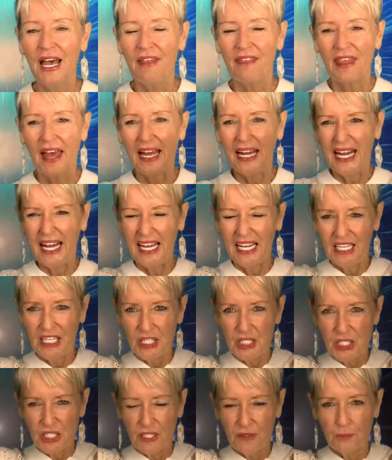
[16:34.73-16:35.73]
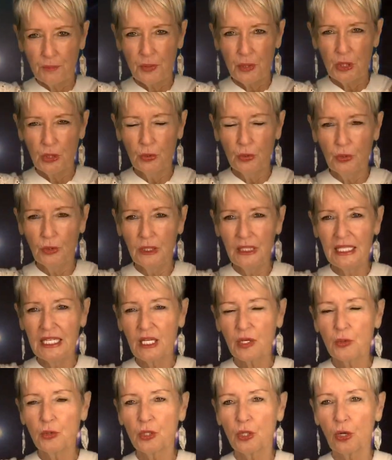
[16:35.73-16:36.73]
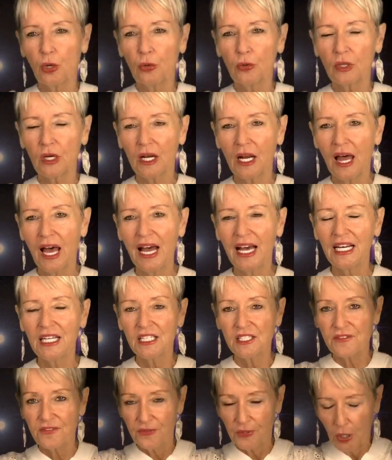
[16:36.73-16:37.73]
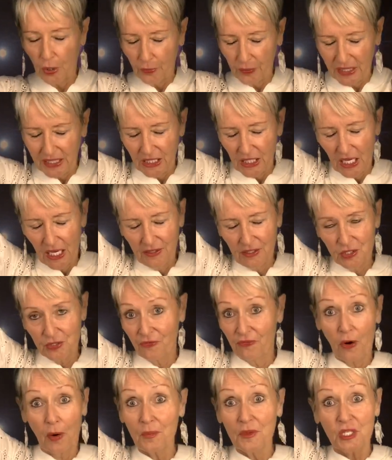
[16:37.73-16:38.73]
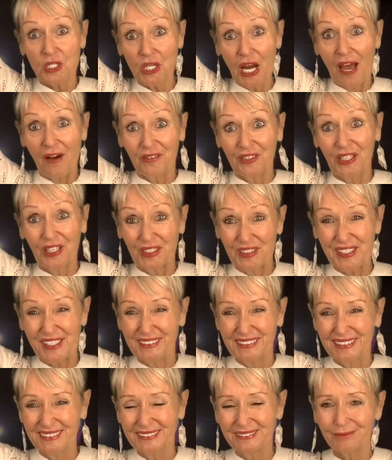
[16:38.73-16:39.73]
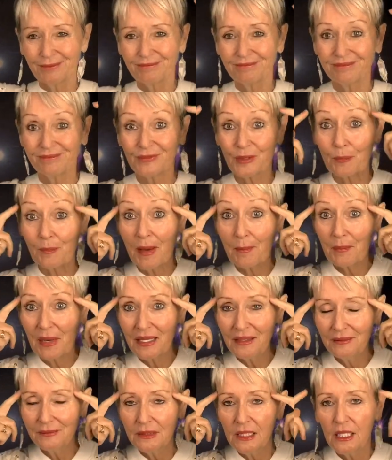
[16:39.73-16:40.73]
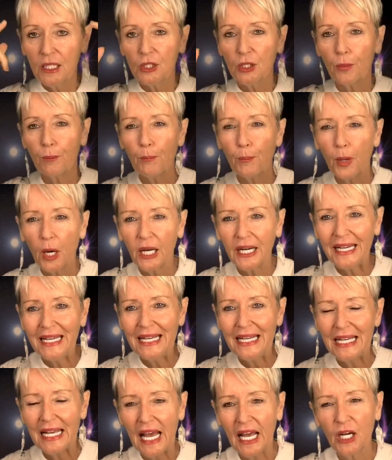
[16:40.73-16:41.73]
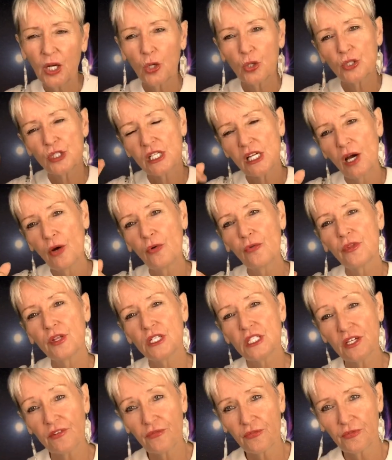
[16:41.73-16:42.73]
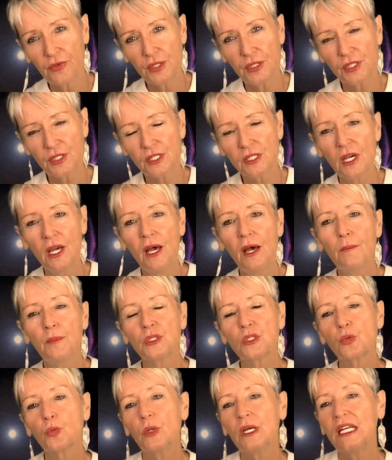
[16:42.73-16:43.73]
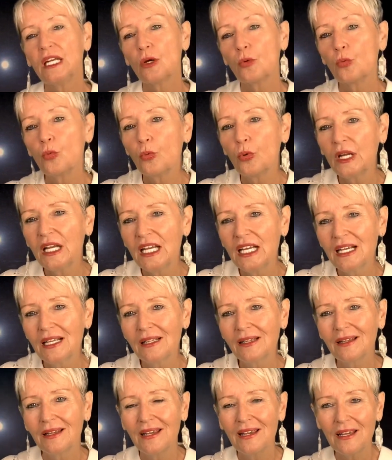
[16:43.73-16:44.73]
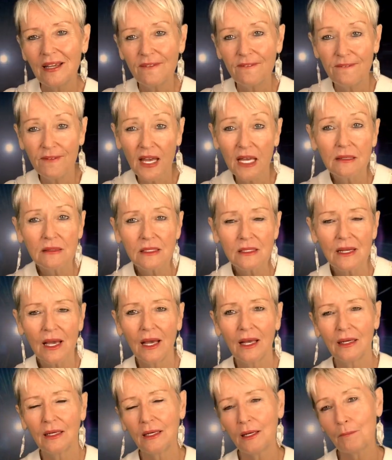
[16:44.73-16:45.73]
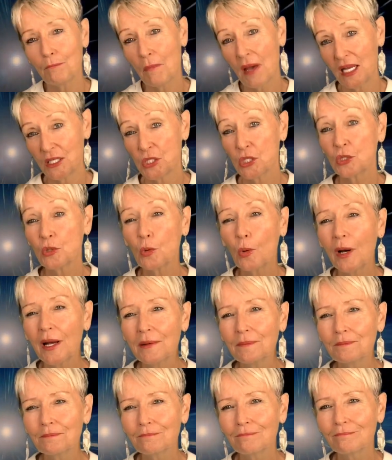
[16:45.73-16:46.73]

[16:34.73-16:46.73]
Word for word: That energy of pure liquid golden light is flowing from the shower nozzle. Remember, your body cannot tell the difference between a real event and an imagined one.